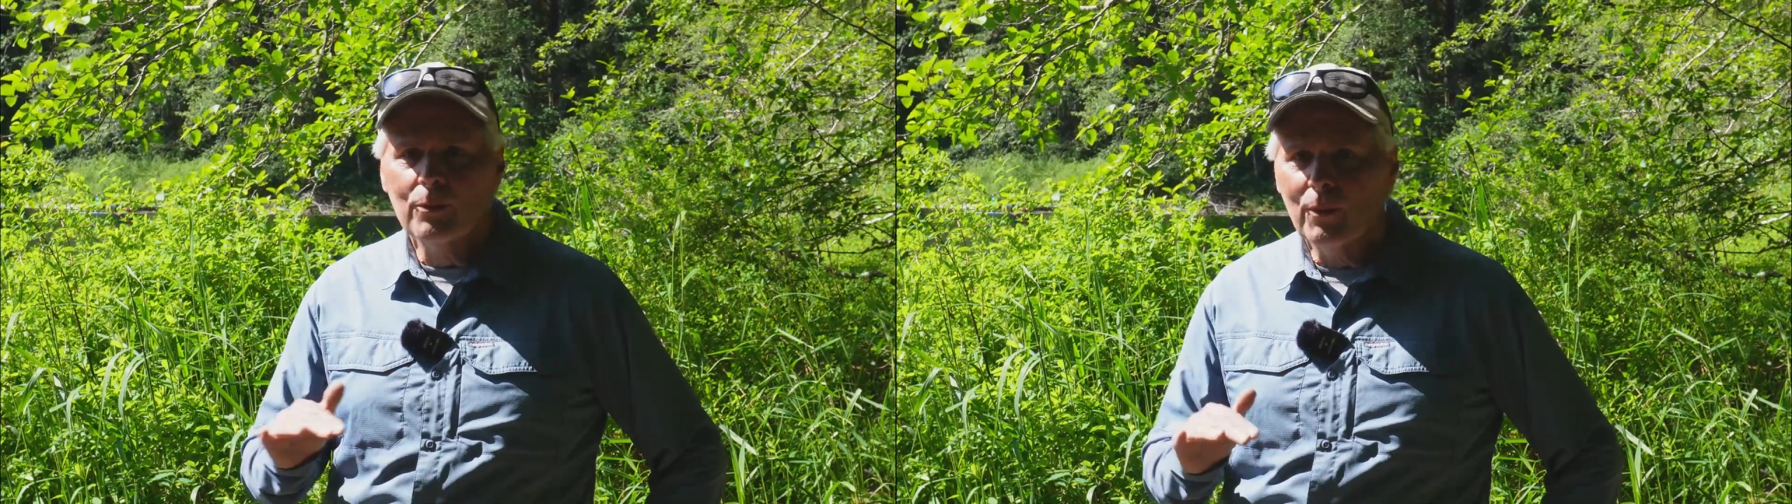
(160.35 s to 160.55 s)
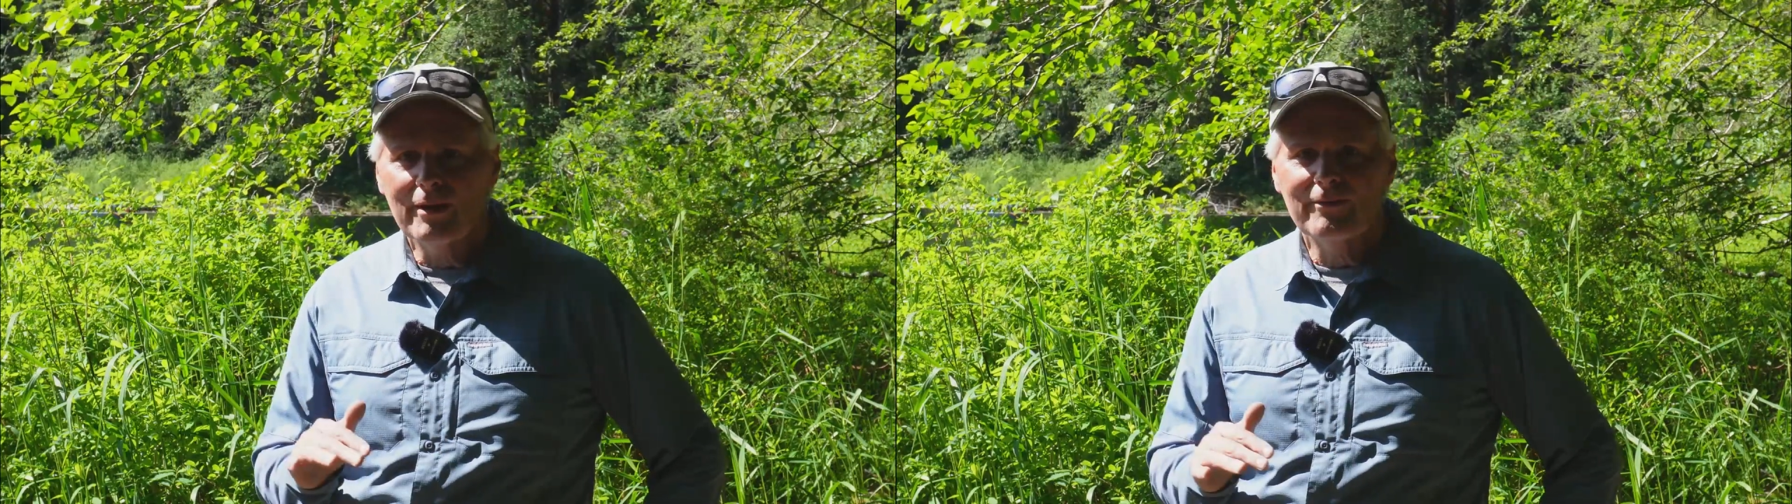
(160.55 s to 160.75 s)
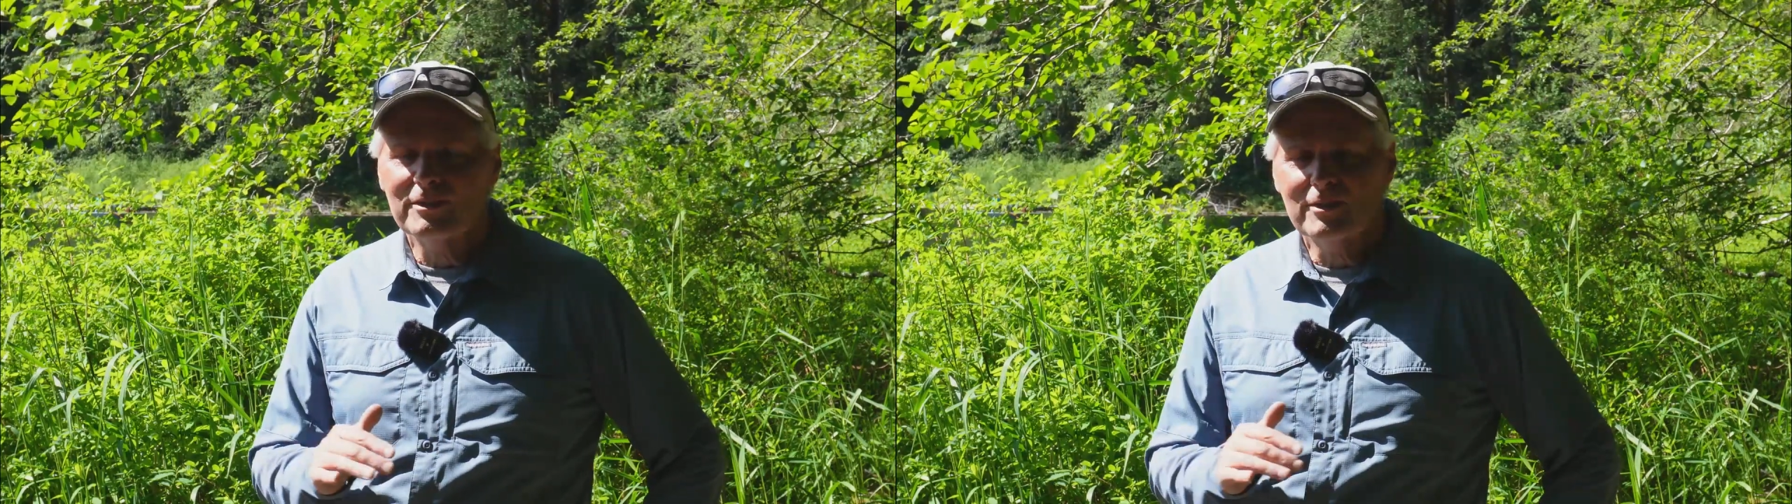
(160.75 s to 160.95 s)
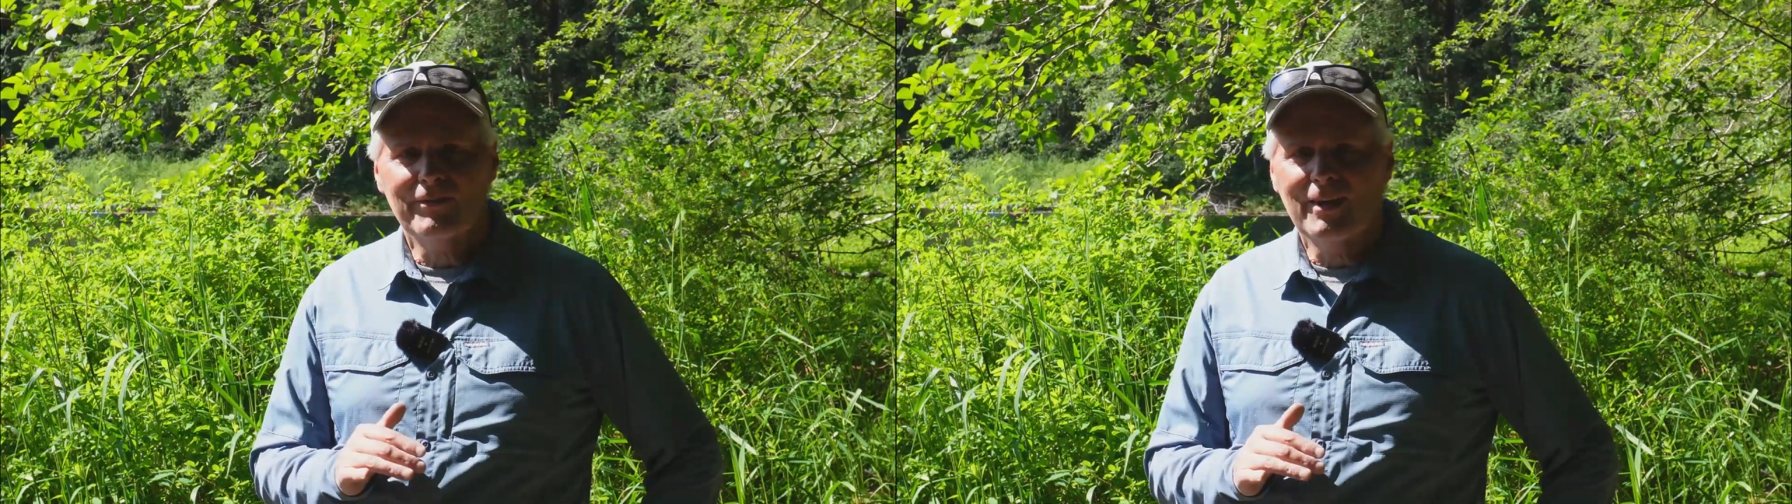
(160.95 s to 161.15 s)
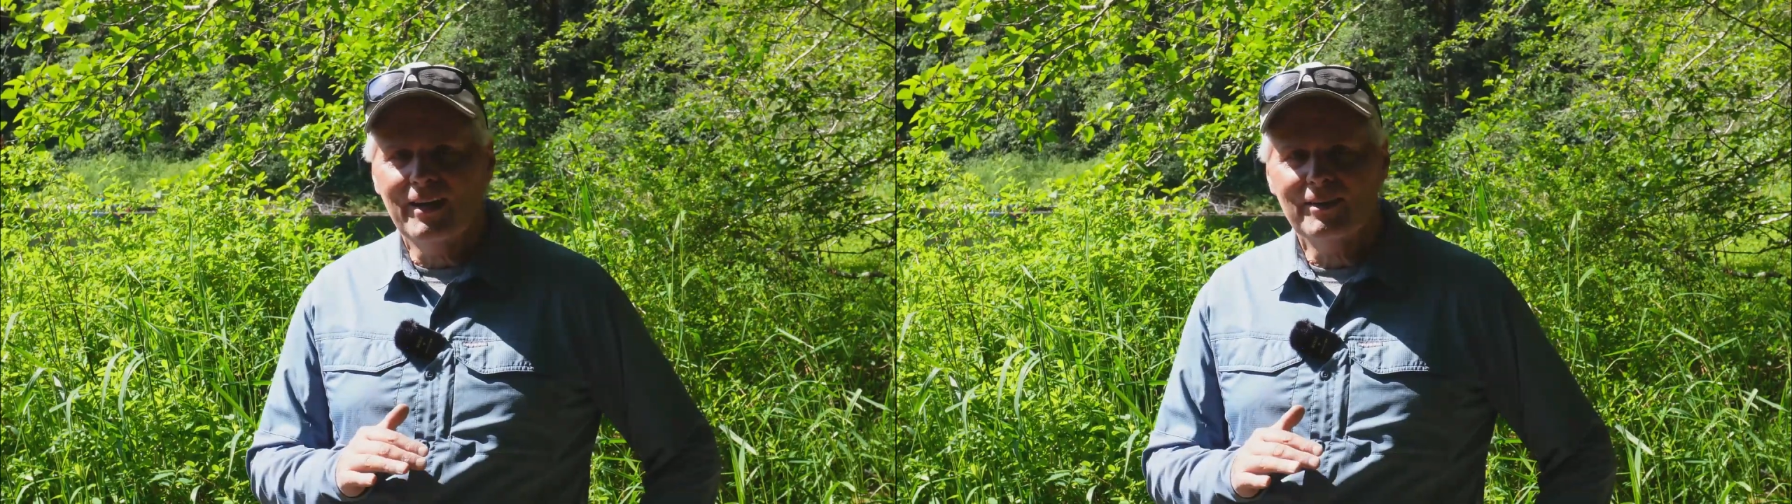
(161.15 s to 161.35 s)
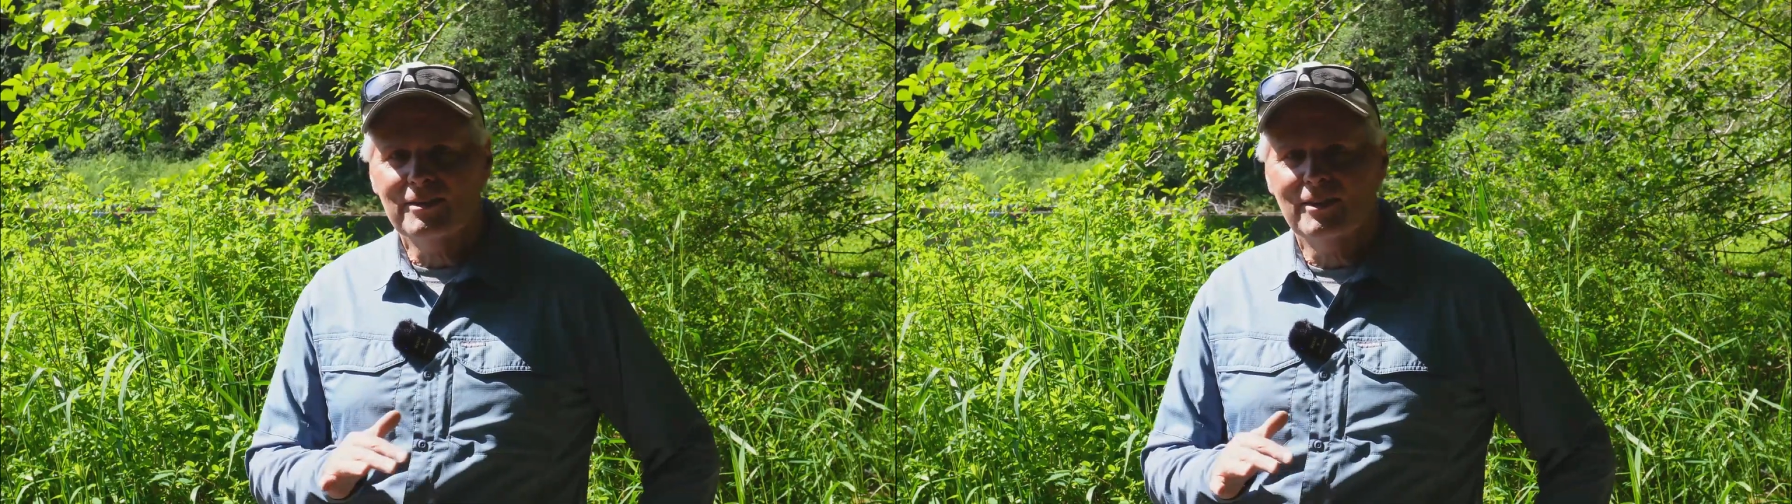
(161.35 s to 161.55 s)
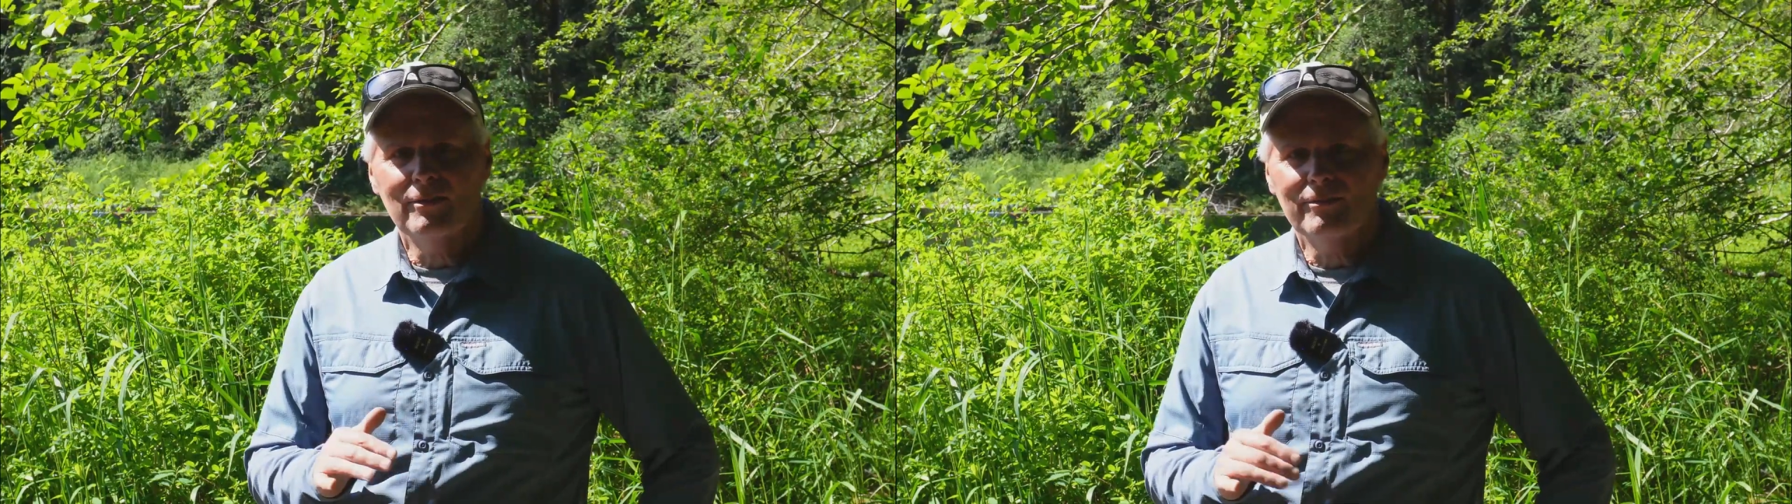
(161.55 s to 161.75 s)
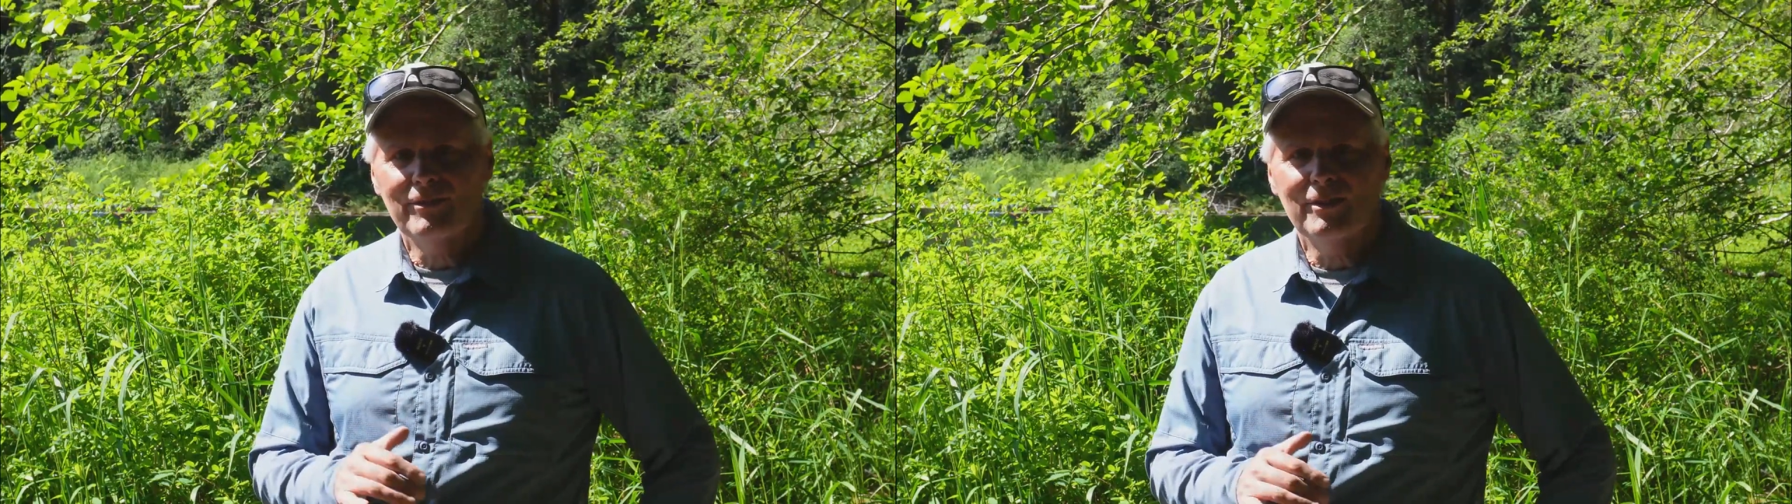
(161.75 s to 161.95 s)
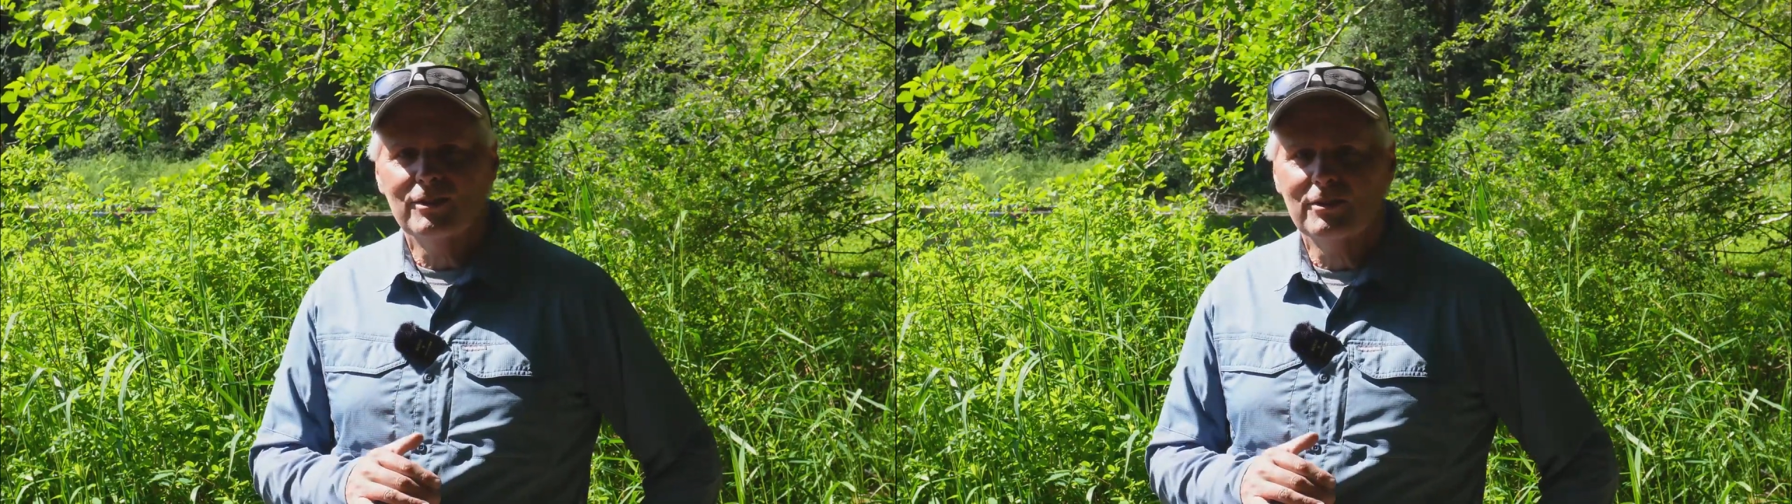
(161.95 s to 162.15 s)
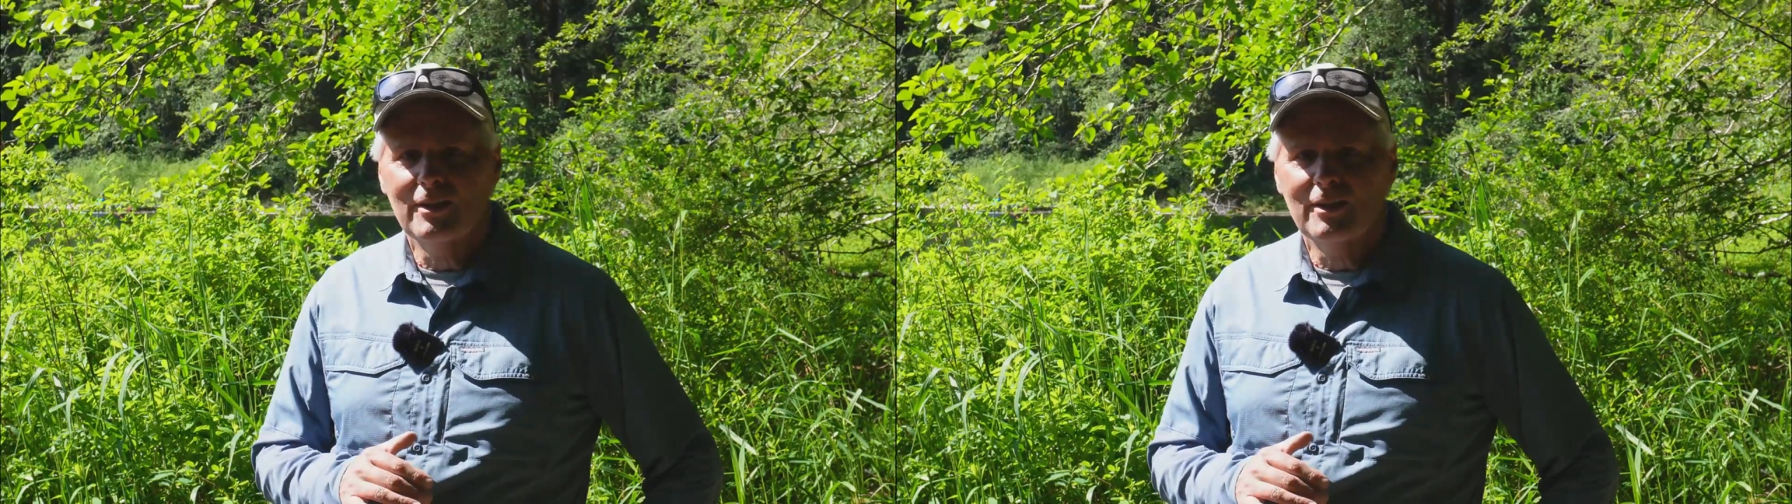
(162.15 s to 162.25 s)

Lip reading: one of us have caught a single fish